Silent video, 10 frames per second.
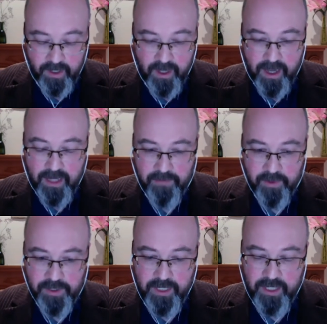And the
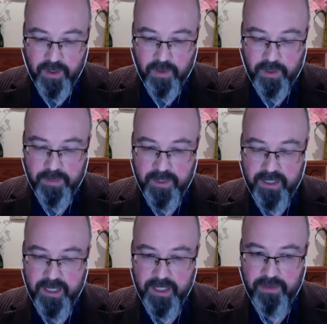first thing you notice about the
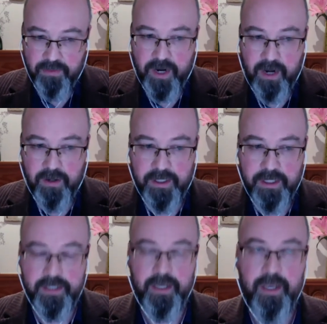history of Ireland
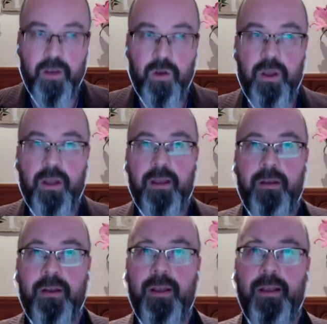is
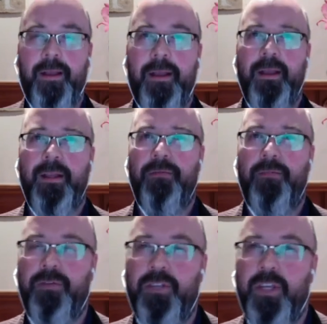in the
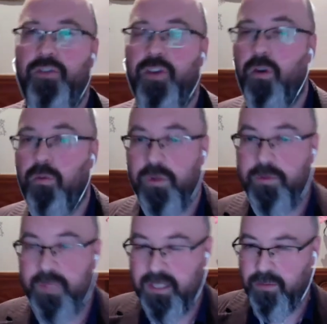5th century onwards,
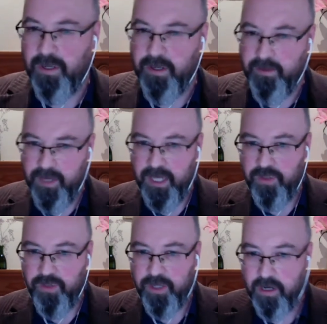because that's when
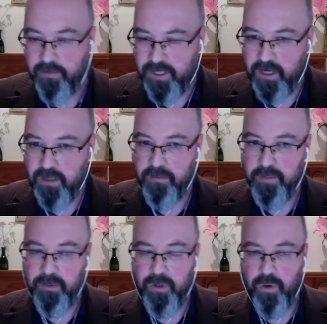history in Ireland started to be
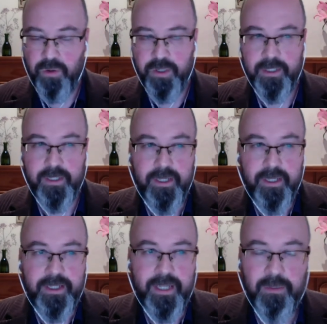recorded,
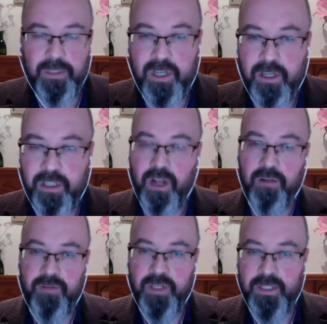that there was a lot of
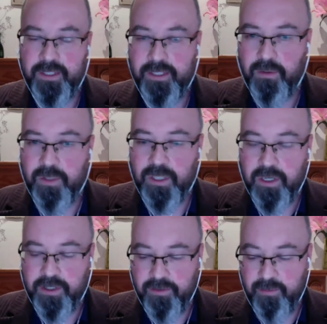conflicts. There was a
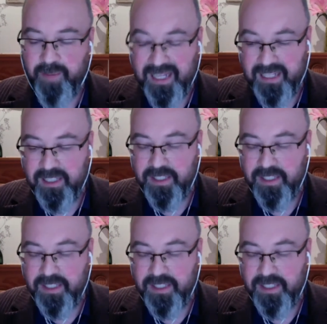lot of battles.